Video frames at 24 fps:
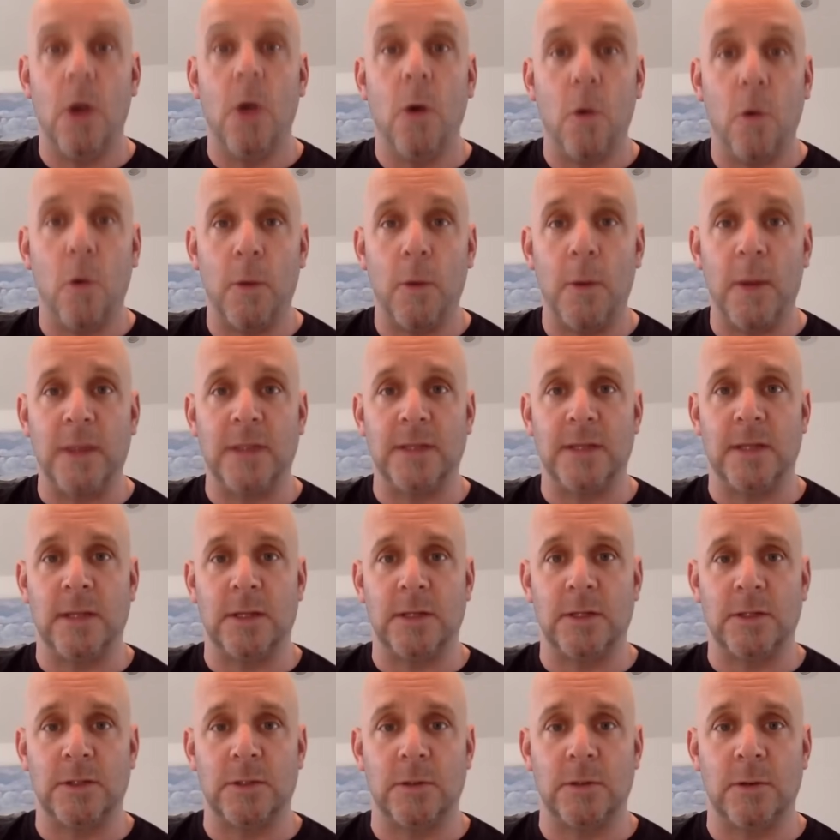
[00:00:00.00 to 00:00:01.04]
or by
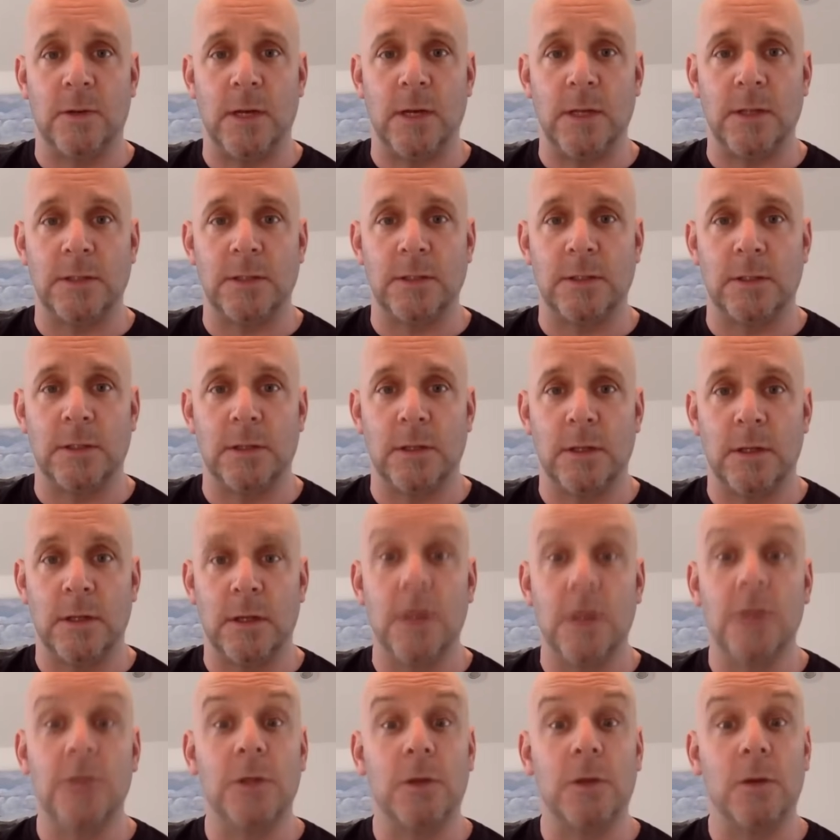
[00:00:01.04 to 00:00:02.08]
telling stories.
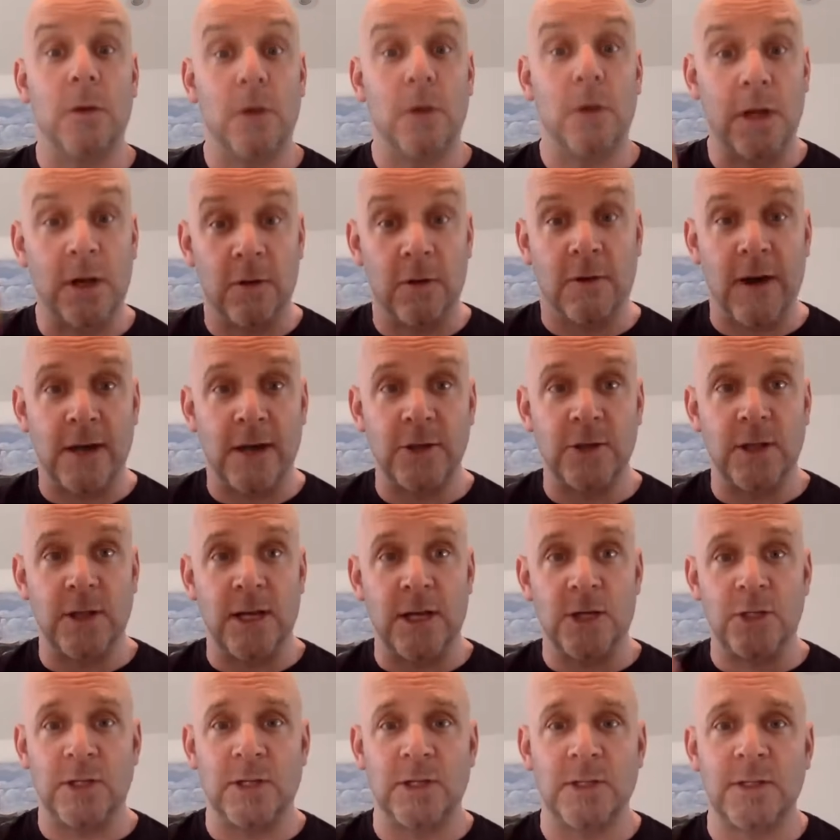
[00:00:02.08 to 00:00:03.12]
So,
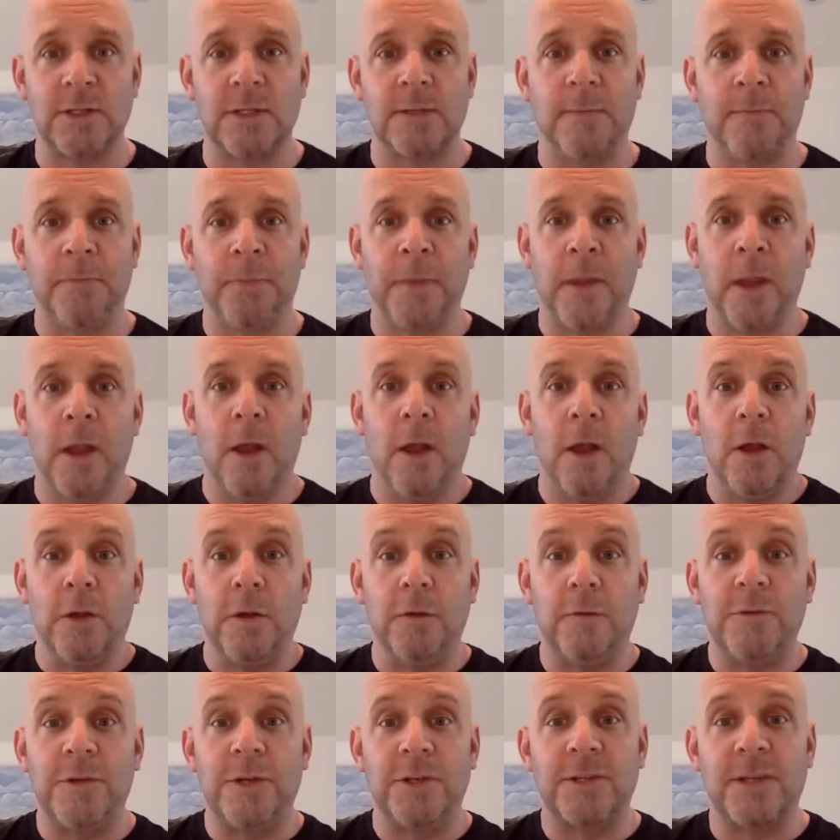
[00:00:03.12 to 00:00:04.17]
congratulations.
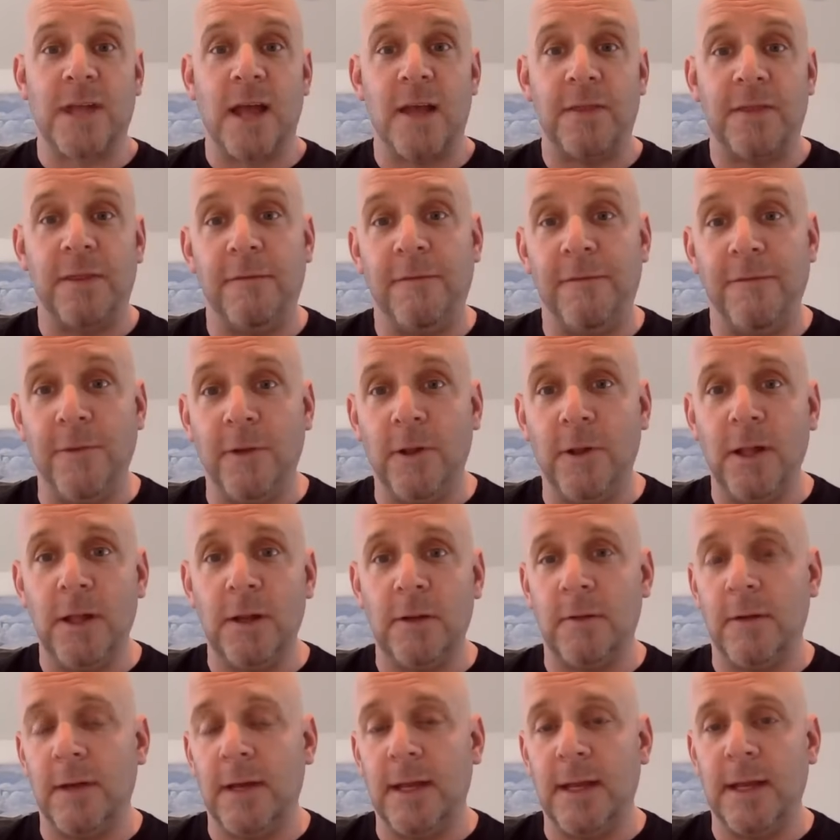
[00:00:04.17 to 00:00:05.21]
You've just got the full
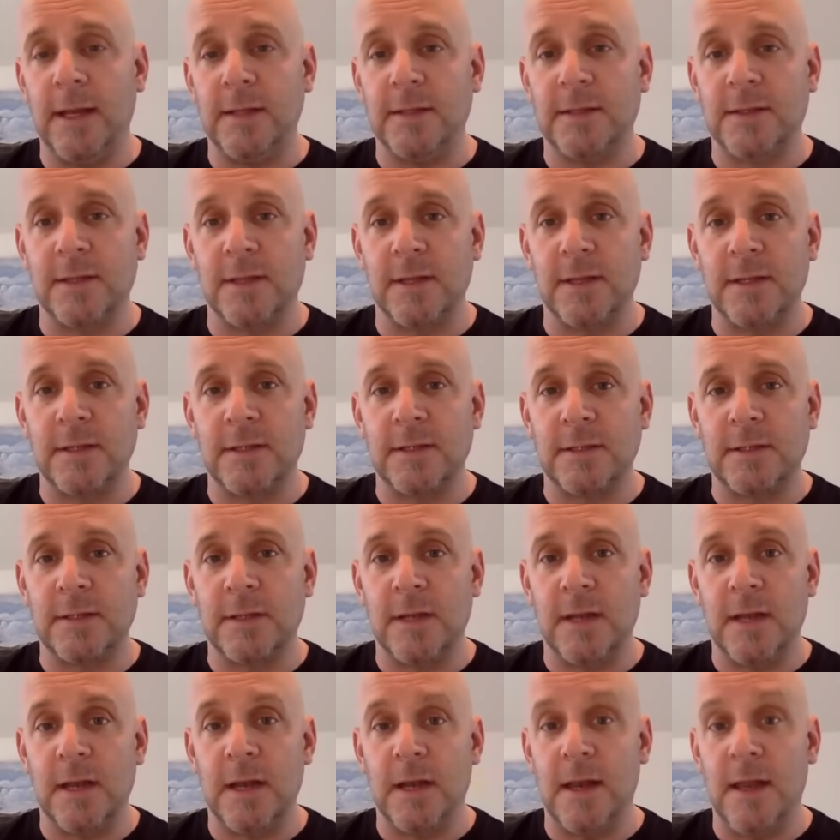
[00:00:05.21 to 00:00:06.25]
ingredients list.
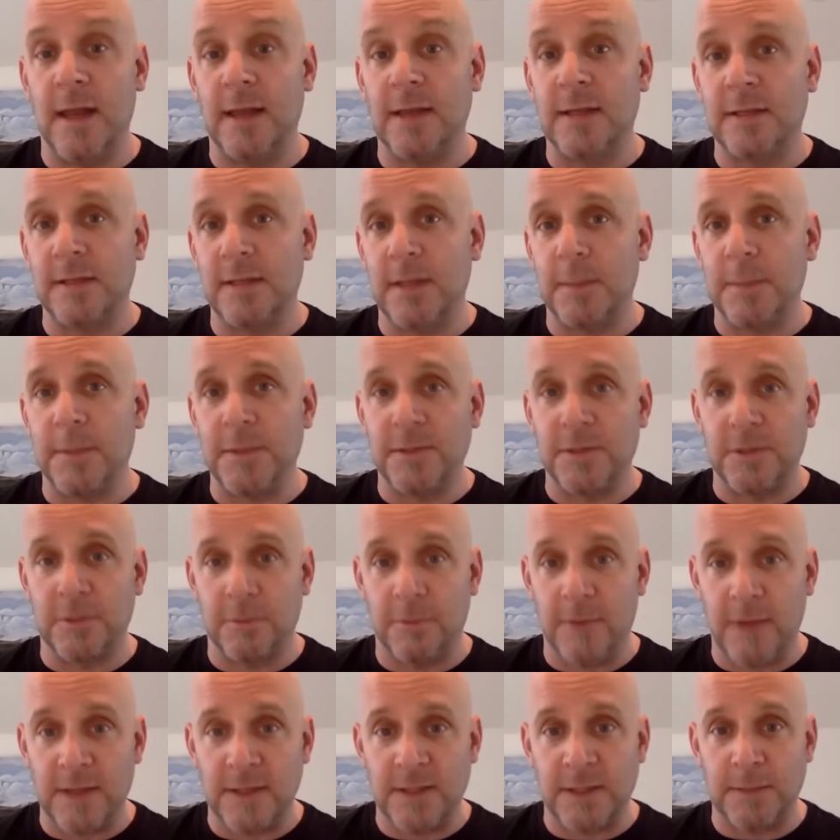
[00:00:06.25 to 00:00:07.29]
Next up is the
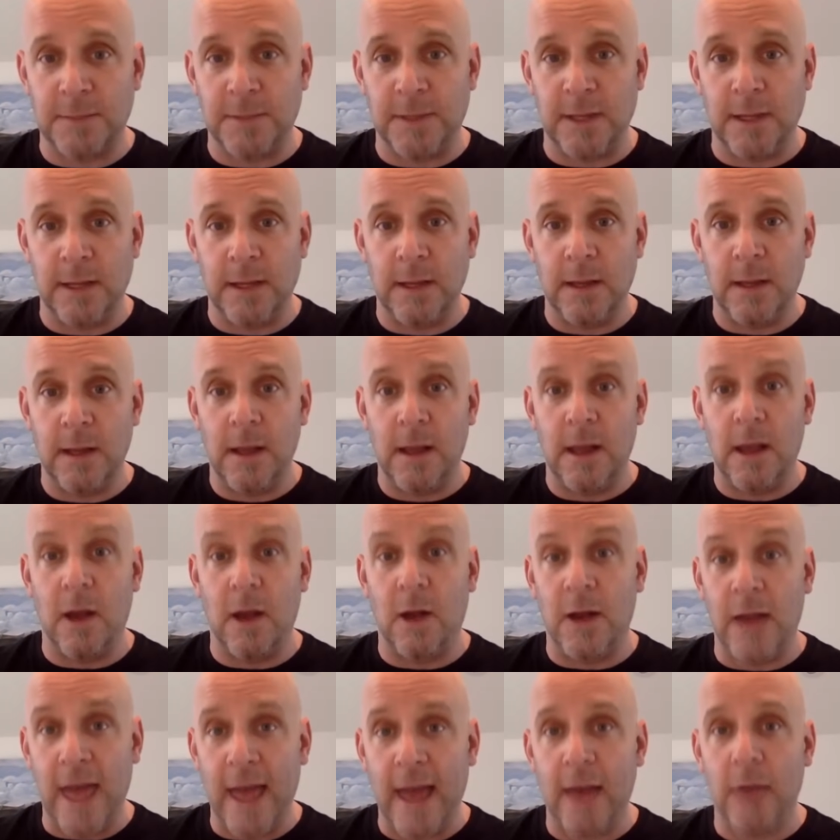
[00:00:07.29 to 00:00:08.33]
recipe
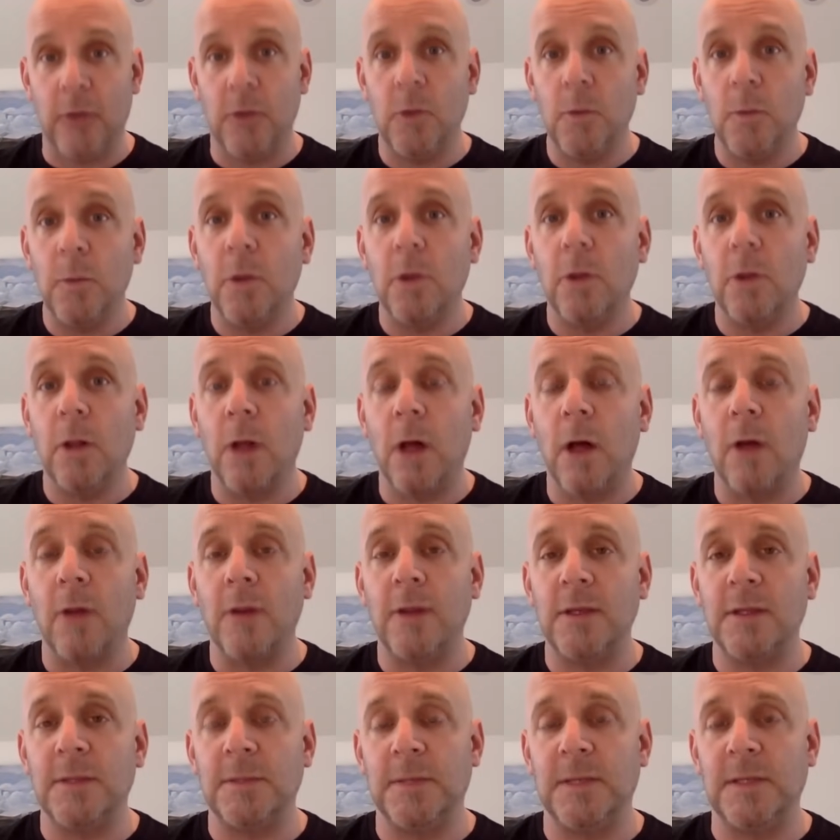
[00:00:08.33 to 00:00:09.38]
on how you pull all
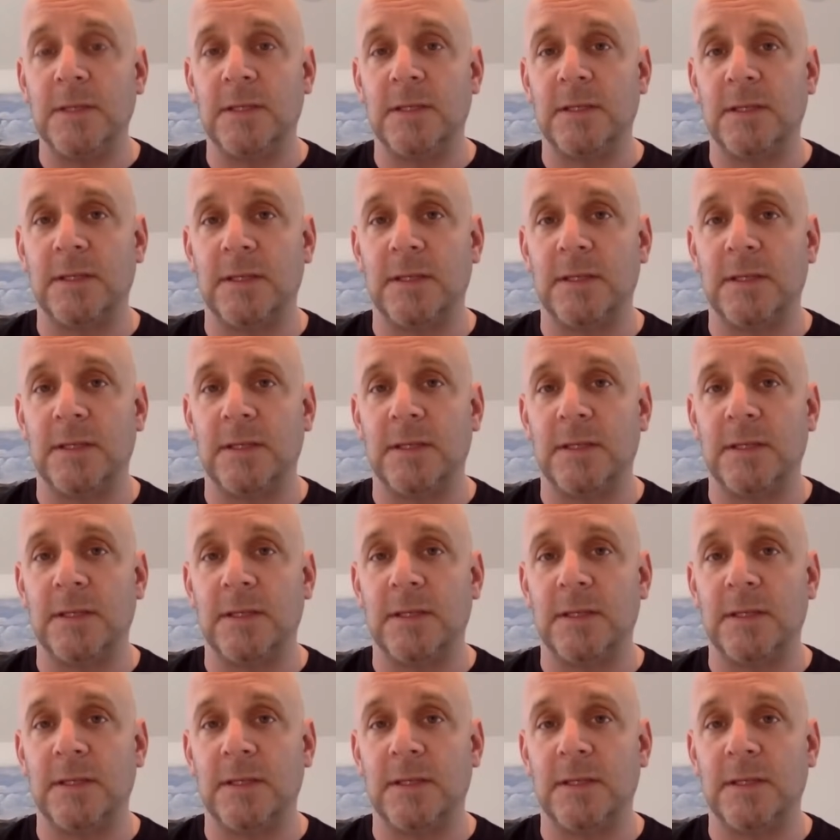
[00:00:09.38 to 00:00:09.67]
these pieces